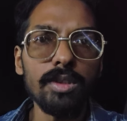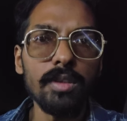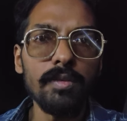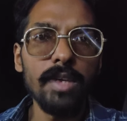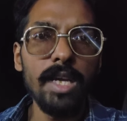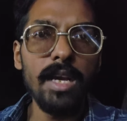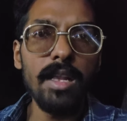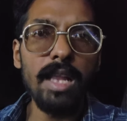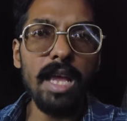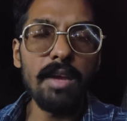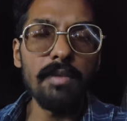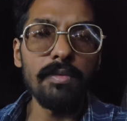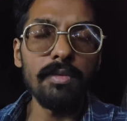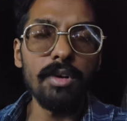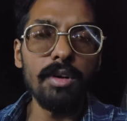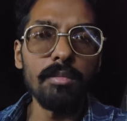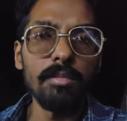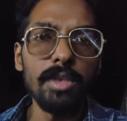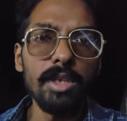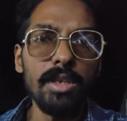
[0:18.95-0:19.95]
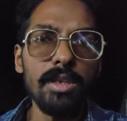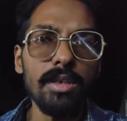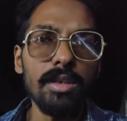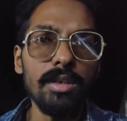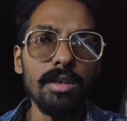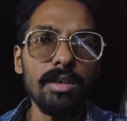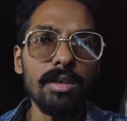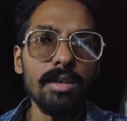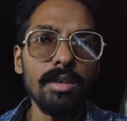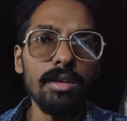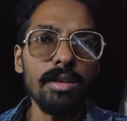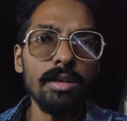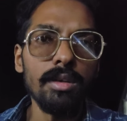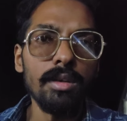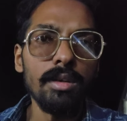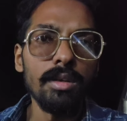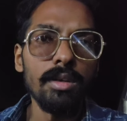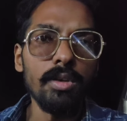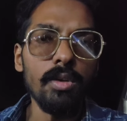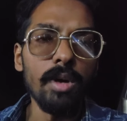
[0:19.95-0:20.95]
So we are live from the
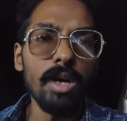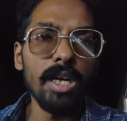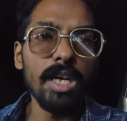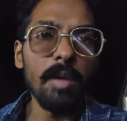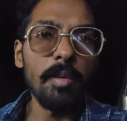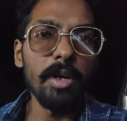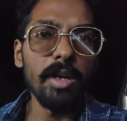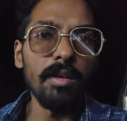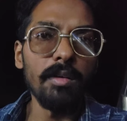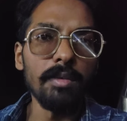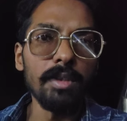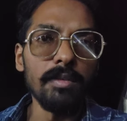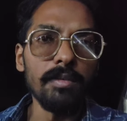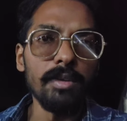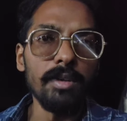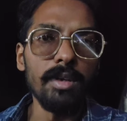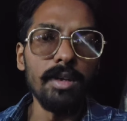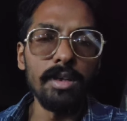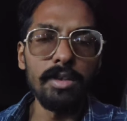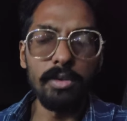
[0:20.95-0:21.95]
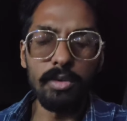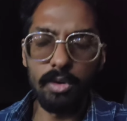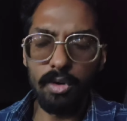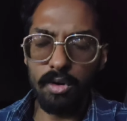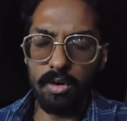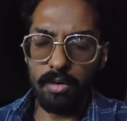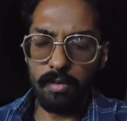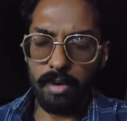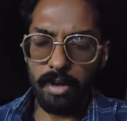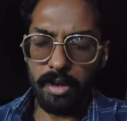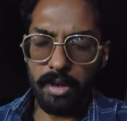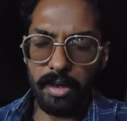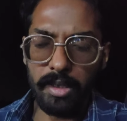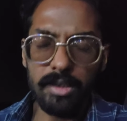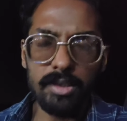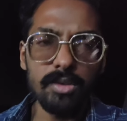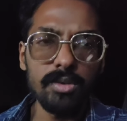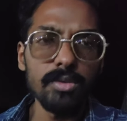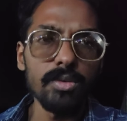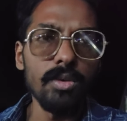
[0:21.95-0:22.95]
yoga capital of the world, you know where it
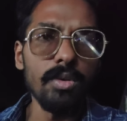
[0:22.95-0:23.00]
is.